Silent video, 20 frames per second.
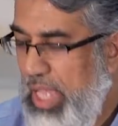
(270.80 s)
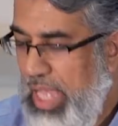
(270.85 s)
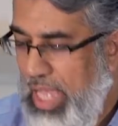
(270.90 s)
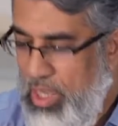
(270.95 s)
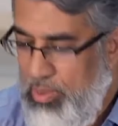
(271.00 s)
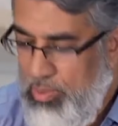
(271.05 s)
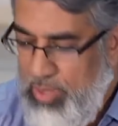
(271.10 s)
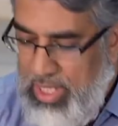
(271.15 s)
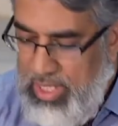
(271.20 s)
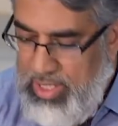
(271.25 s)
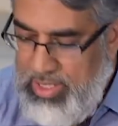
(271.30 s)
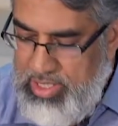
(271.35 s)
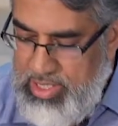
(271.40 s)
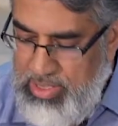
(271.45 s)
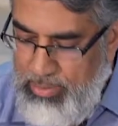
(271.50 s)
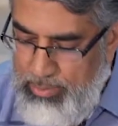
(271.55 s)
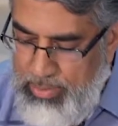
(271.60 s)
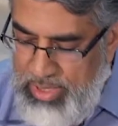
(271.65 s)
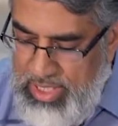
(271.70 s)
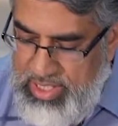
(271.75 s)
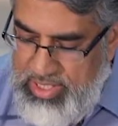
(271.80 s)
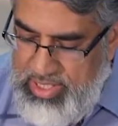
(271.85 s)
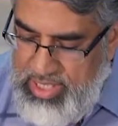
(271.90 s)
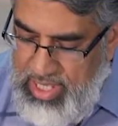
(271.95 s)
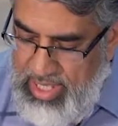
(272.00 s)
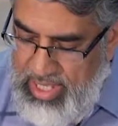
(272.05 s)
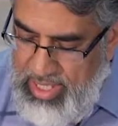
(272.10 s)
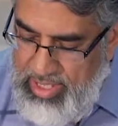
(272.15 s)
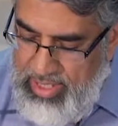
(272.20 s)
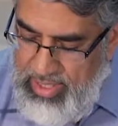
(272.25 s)
How can somebody
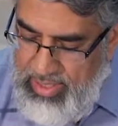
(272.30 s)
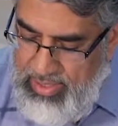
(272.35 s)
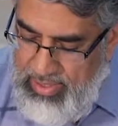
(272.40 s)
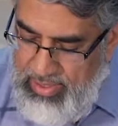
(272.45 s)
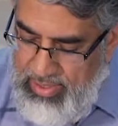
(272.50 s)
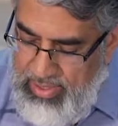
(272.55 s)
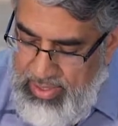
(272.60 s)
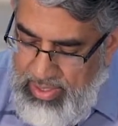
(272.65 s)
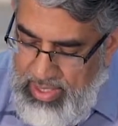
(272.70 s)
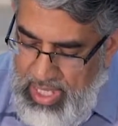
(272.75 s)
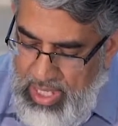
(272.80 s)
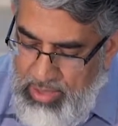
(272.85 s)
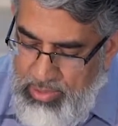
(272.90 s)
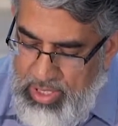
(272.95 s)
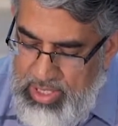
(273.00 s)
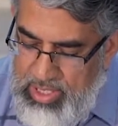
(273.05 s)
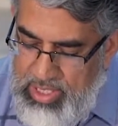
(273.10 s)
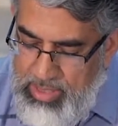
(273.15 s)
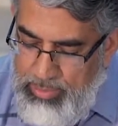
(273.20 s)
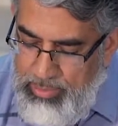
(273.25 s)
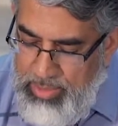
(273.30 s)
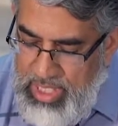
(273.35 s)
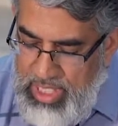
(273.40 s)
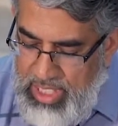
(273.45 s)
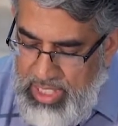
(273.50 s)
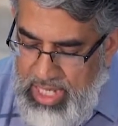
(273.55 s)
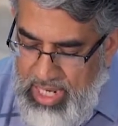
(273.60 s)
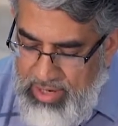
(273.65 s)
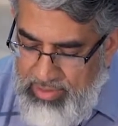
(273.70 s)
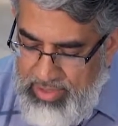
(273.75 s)
say, how can somebody
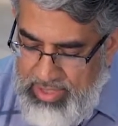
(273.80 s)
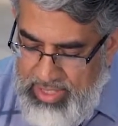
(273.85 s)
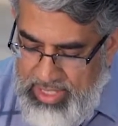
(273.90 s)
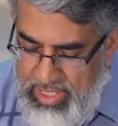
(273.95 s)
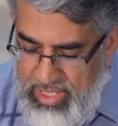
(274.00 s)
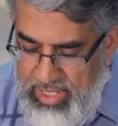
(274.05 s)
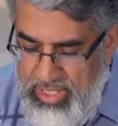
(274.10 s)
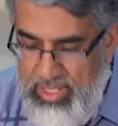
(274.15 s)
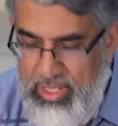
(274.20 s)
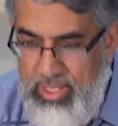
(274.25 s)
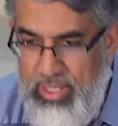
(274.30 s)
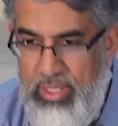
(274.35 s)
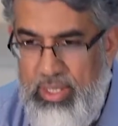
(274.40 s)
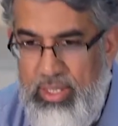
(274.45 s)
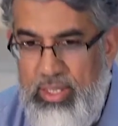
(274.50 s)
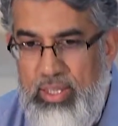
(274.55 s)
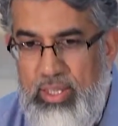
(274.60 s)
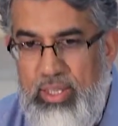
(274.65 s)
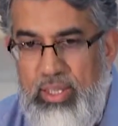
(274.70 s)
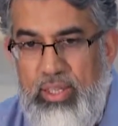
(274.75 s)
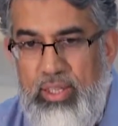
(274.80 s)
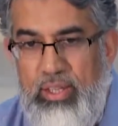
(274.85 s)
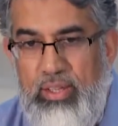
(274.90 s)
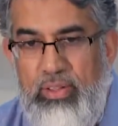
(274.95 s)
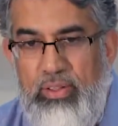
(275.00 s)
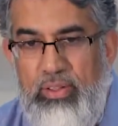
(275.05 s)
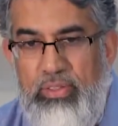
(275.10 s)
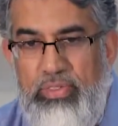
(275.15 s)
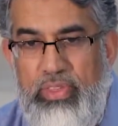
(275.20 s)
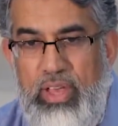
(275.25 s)
guarantee
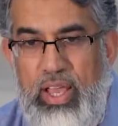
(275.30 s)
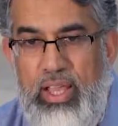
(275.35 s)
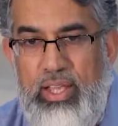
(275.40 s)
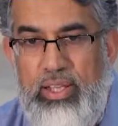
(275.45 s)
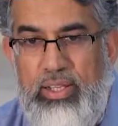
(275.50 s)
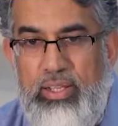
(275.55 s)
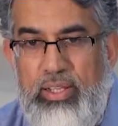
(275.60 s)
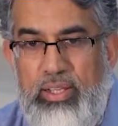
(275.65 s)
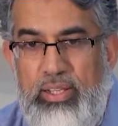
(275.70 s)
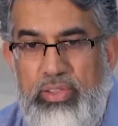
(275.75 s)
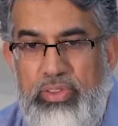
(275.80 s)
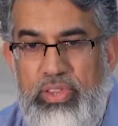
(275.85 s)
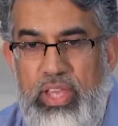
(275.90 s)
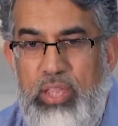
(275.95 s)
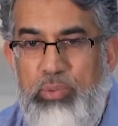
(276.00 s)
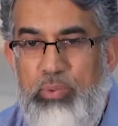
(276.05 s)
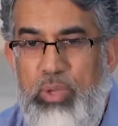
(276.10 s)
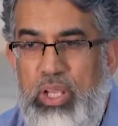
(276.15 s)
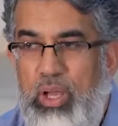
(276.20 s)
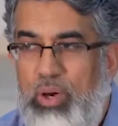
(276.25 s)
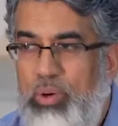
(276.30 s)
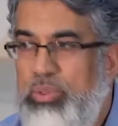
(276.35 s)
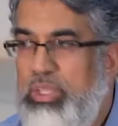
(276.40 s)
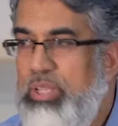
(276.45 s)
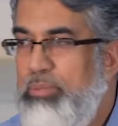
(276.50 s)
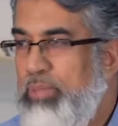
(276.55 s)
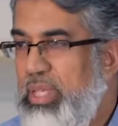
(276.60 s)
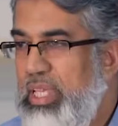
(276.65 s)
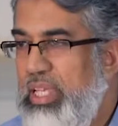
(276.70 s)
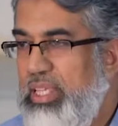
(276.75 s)
that they will only
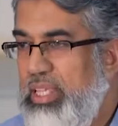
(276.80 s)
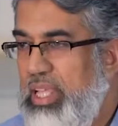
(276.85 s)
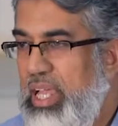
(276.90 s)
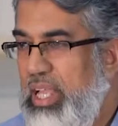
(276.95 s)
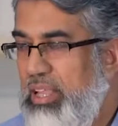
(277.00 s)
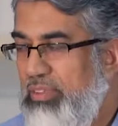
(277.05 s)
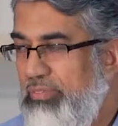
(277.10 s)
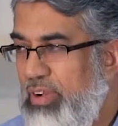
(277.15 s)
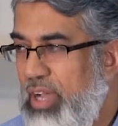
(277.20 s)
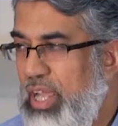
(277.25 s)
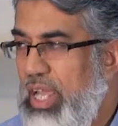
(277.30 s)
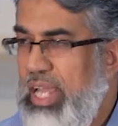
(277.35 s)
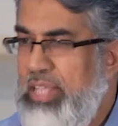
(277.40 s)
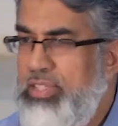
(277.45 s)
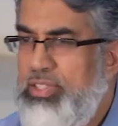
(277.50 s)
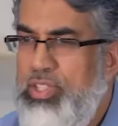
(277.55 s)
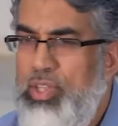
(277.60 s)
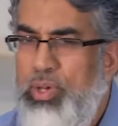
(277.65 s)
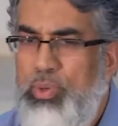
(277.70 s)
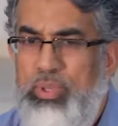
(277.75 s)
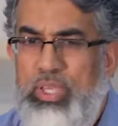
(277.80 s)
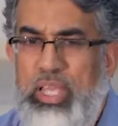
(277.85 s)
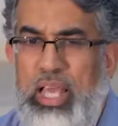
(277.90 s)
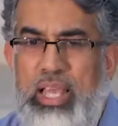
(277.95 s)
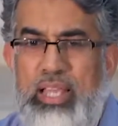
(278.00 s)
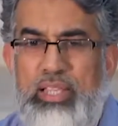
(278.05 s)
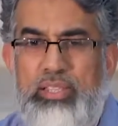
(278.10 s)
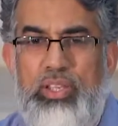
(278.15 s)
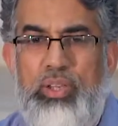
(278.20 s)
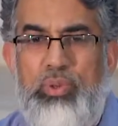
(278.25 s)
be in the hellfire? As though
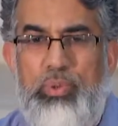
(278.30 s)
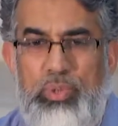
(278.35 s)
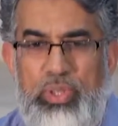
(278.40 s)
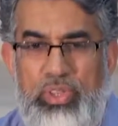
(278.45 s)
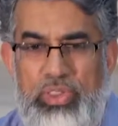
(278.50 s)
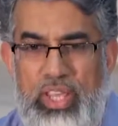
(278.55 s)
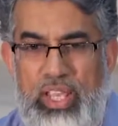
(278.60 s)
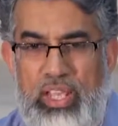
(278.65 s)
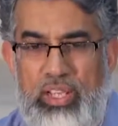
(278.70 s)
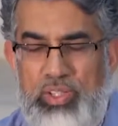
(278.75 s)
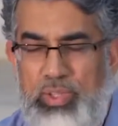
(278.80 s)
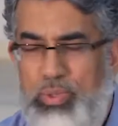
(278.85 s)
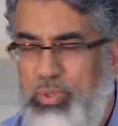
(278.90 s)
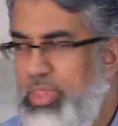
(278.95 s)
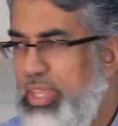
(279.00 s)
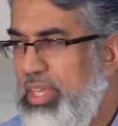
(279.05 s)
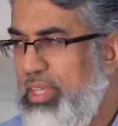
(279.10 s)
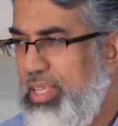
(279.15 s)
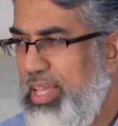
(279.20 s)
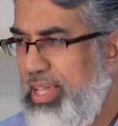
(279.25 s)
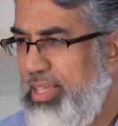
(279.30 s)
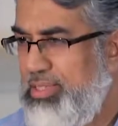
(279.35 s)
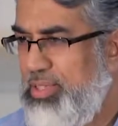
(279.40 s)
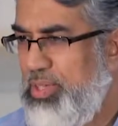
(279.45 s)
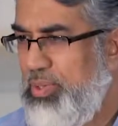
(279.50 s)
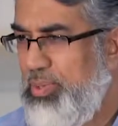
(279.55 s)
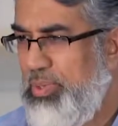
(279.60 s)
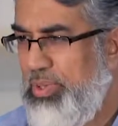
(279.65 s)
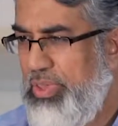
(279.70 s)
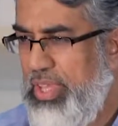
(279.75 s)
that is a good thing. Do you think that's a
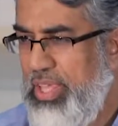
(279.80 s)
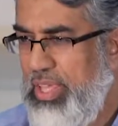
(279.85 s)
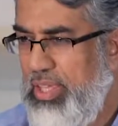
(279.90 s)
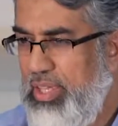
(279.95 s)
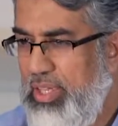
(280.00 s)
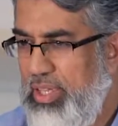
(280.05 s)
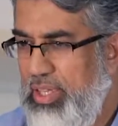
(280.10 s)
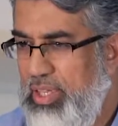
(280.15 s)
good thing?